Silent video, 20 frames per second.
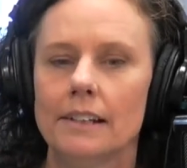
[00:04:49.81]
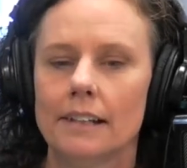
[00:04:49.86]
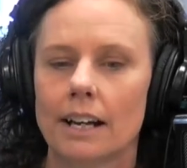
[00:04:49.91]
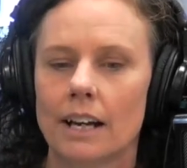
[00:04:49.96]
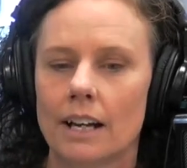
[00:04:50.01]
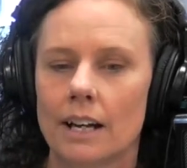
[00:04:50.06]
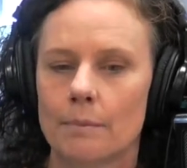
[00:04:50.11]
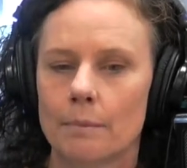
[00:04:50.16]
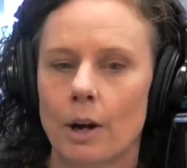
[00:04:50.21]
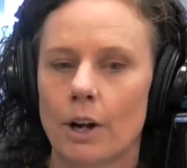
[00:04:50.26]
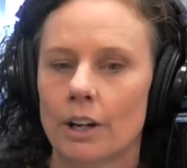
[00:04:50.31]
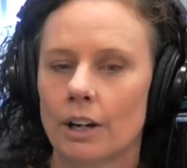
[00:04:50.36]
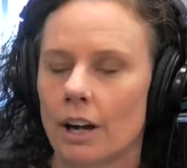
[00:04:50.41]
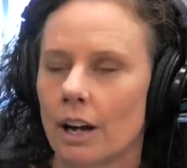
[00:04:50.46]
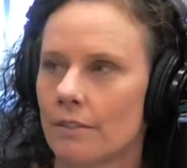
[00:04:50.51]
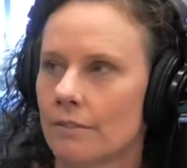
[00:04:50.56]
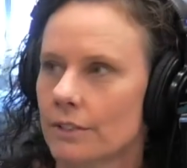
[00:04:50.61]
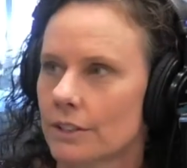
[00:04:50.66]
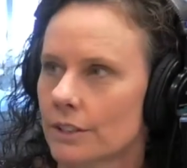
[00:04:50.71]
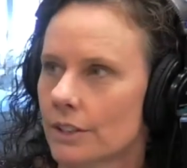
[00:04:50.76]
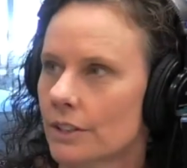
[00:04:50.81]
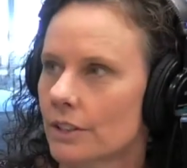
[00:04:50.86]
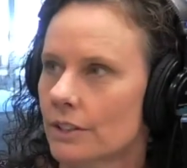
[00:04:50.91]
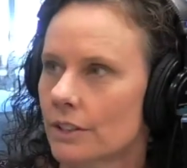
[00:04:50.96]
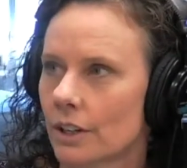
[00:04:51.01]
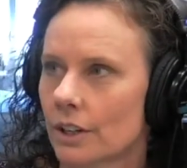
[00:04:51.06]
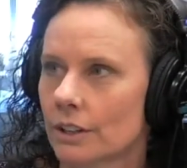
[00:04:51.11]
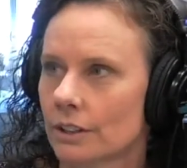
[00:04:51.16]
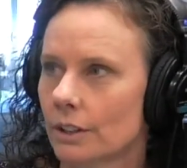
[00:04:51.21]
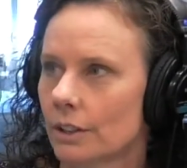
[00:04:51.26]
um, our offices
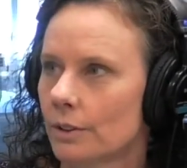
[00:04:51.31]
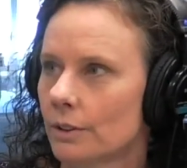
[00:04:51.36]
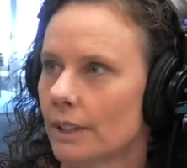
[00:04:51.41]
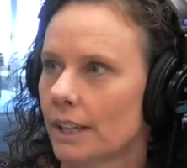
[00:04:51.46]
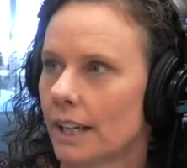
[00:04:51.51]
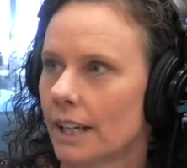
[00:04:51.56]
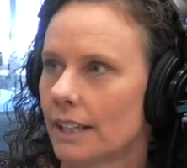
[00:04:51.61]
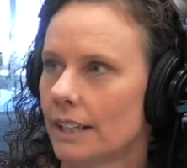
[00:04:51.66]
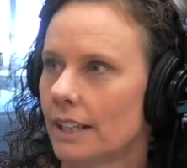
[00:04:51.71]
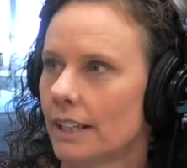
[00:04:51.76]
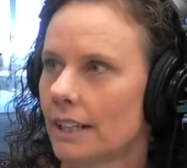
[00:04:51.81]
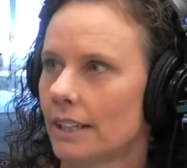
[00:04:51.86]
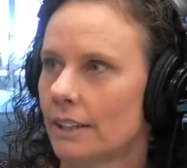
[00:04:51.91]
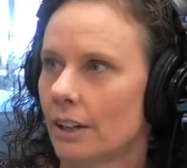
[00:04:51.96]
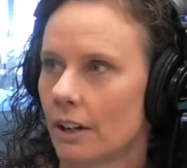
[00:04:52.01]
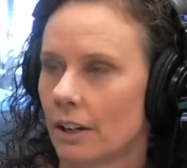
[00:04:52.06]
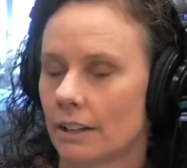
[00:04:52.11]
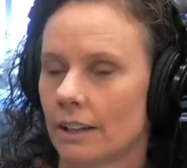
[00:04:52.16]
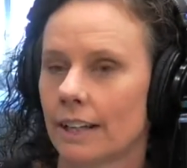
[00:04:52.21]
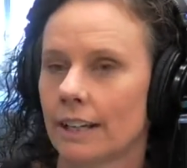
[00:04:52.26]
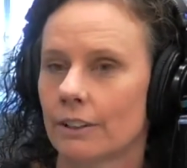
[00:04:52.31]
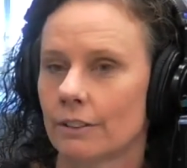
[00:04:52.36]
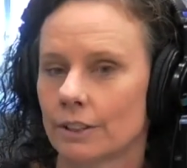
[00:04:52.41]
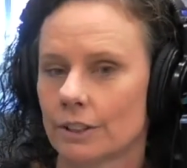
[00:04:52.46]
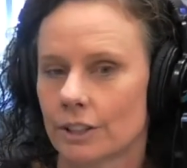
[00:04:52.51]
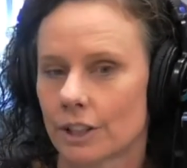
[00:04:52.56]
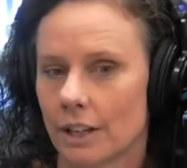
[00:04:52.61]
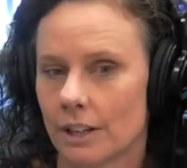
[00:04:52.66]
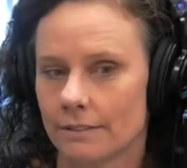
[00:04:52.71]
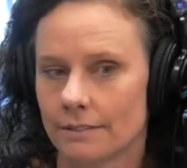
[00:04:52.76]
are located, our
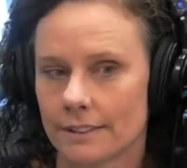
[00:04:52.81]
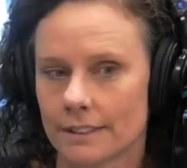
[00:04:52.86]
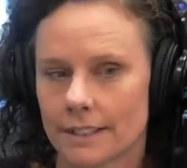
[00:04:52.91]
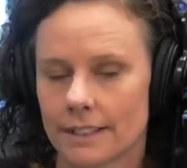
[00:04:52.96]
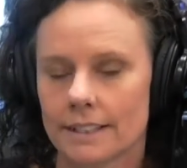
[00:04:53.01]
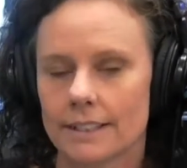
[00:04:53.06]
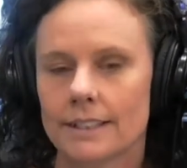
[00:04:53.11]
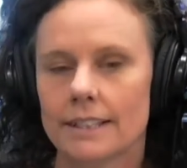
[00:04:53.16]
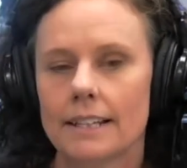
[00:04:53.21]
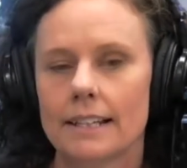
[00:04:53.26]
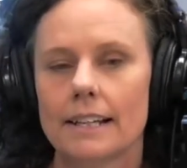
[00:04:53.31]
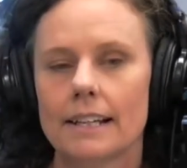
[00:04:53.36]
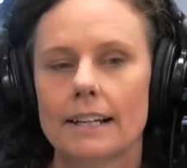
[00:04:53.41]
Anchorage offices,